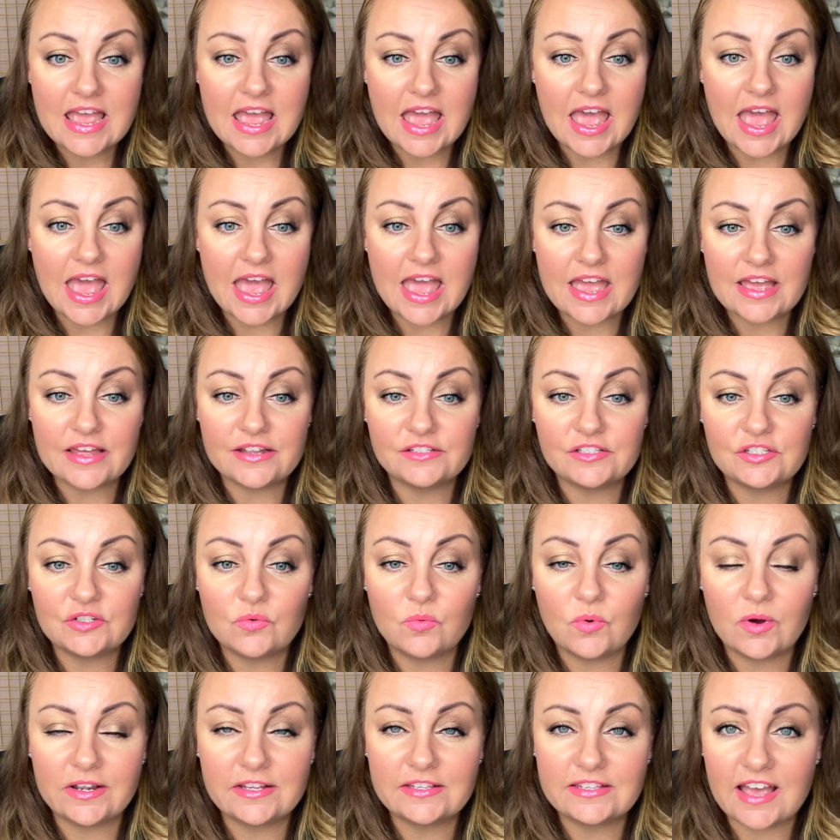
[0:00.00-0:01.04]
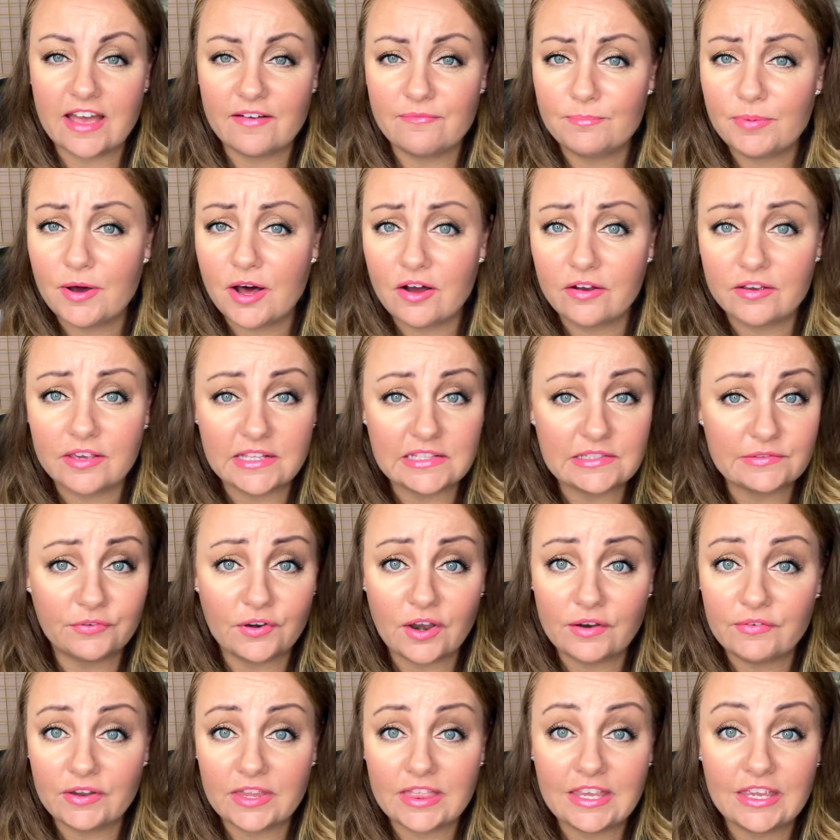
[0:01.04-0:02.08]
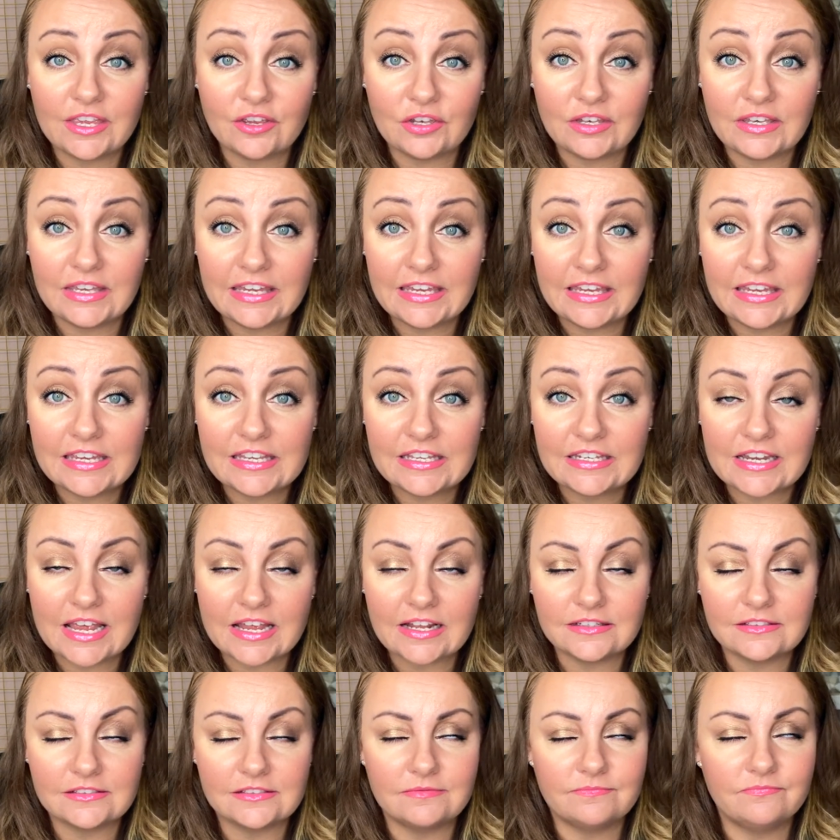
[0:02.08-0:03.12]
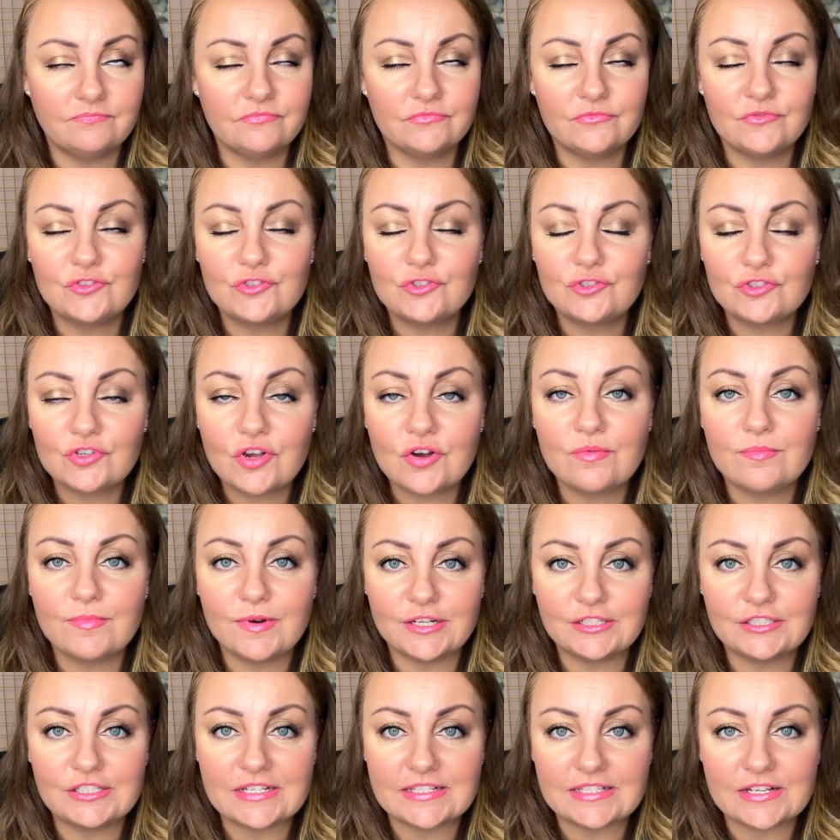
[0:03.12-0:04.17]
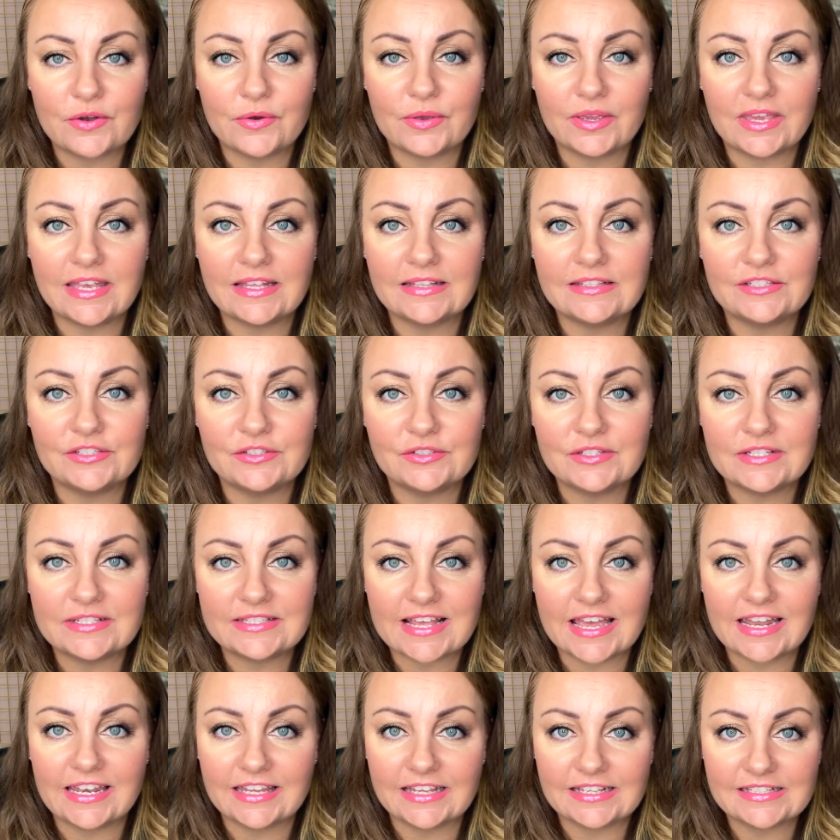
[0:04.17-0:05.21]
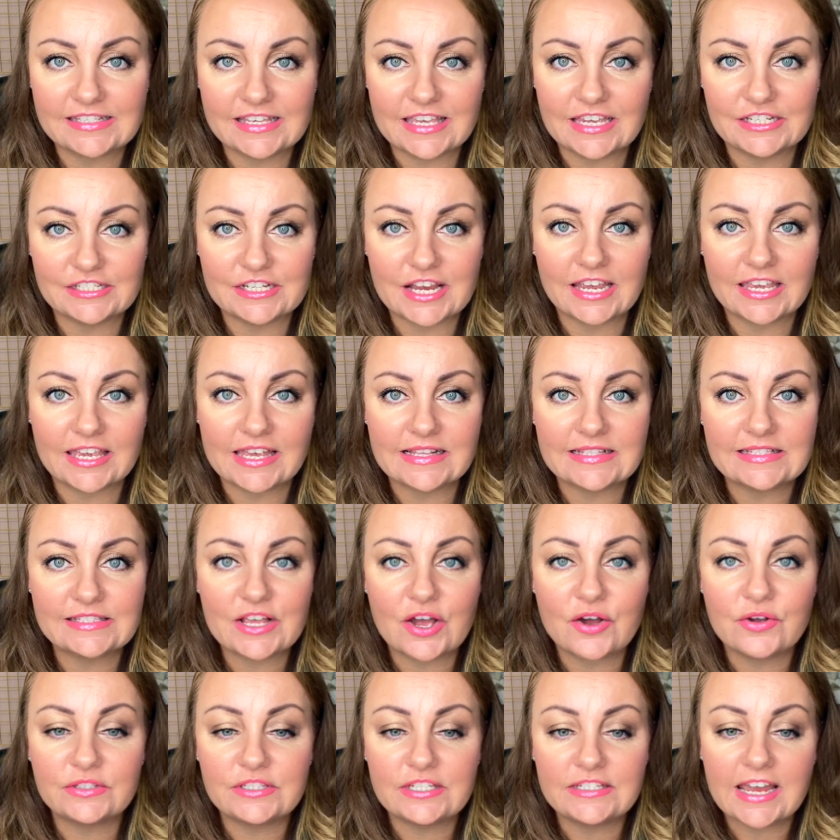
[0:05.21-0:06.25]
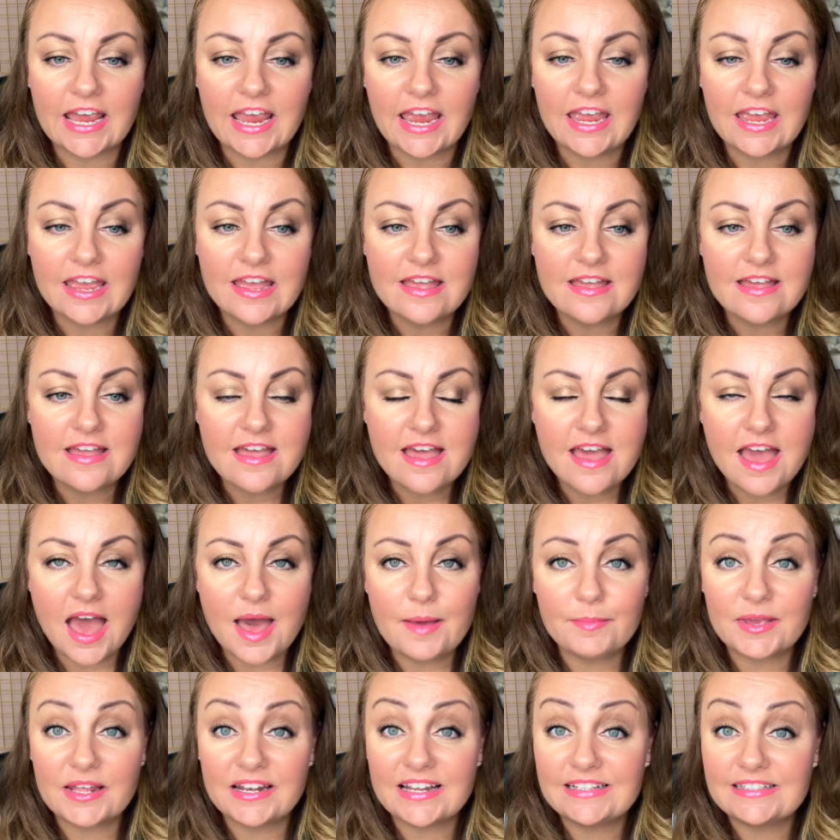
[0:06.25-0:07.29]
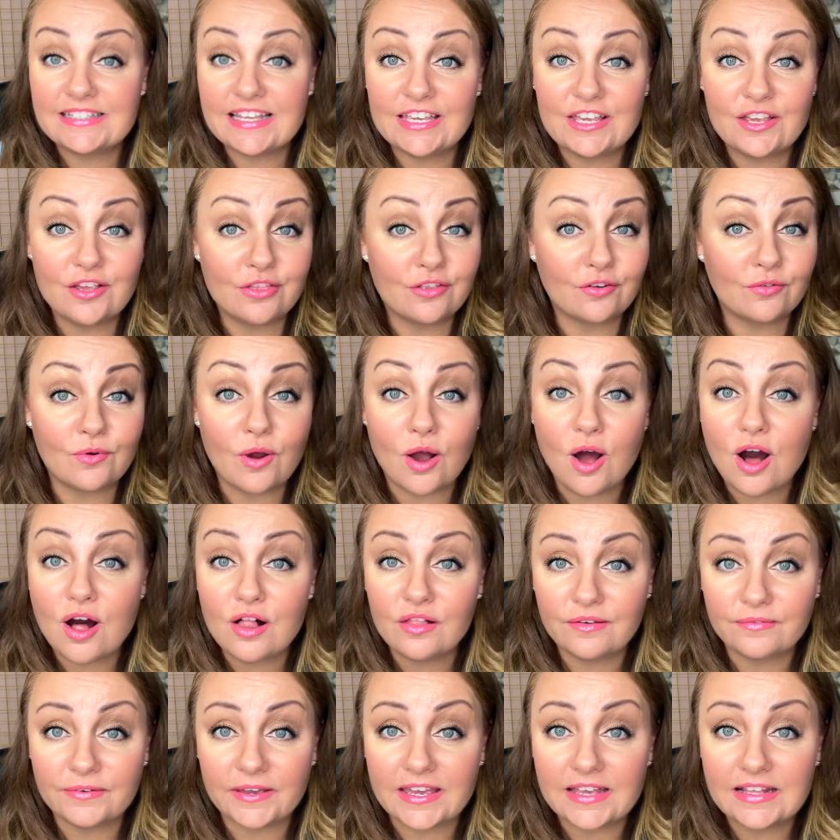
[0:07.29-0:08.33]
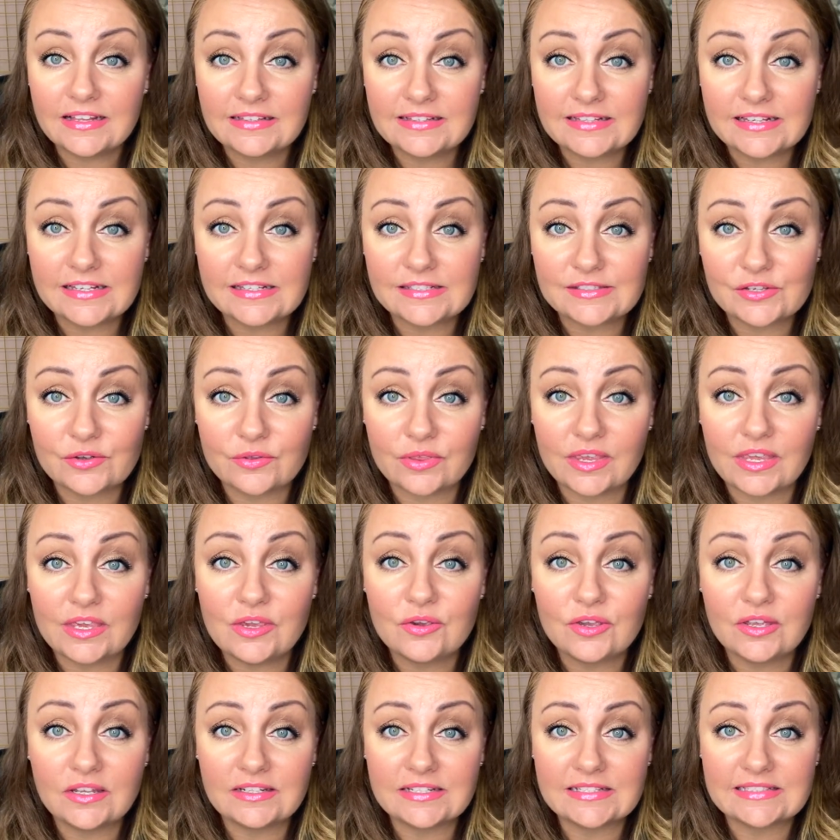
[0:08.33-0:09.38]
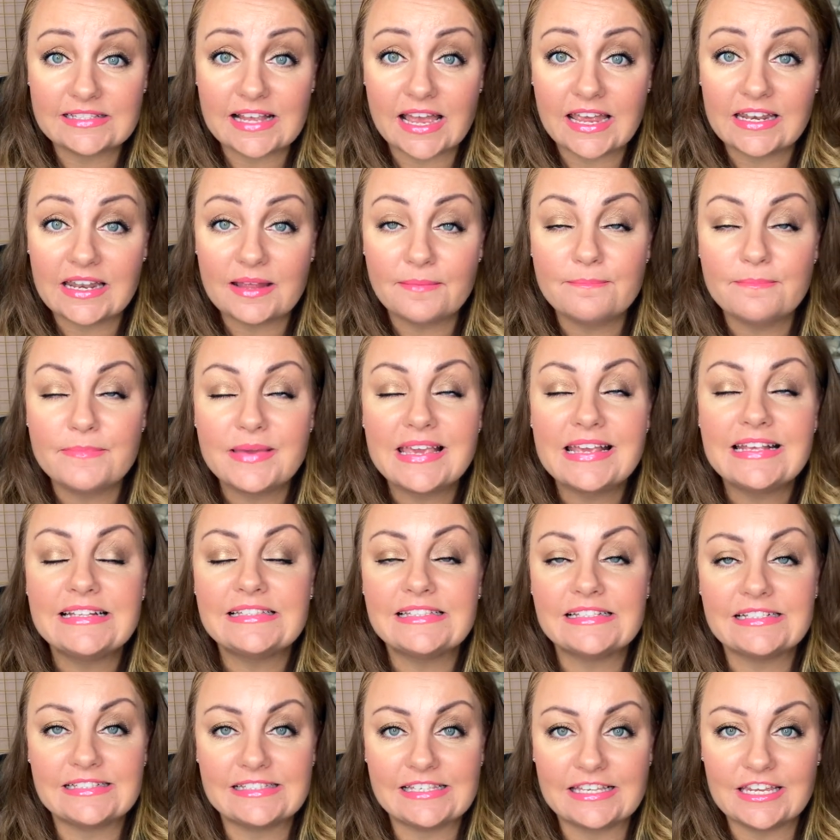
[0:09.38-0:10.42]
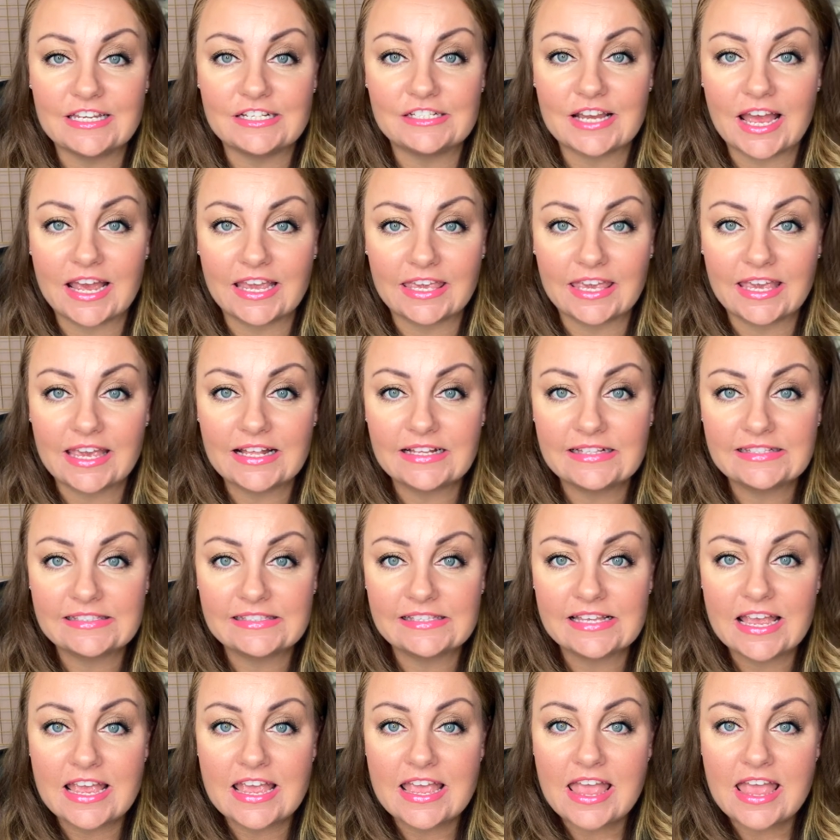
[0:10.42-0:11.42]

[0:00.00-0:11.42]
And you want it to have pockets for everything you need. And so much is going into designing a ski jacket. So today, I'm going to take you through all of it so that you can design amazing ski jackets.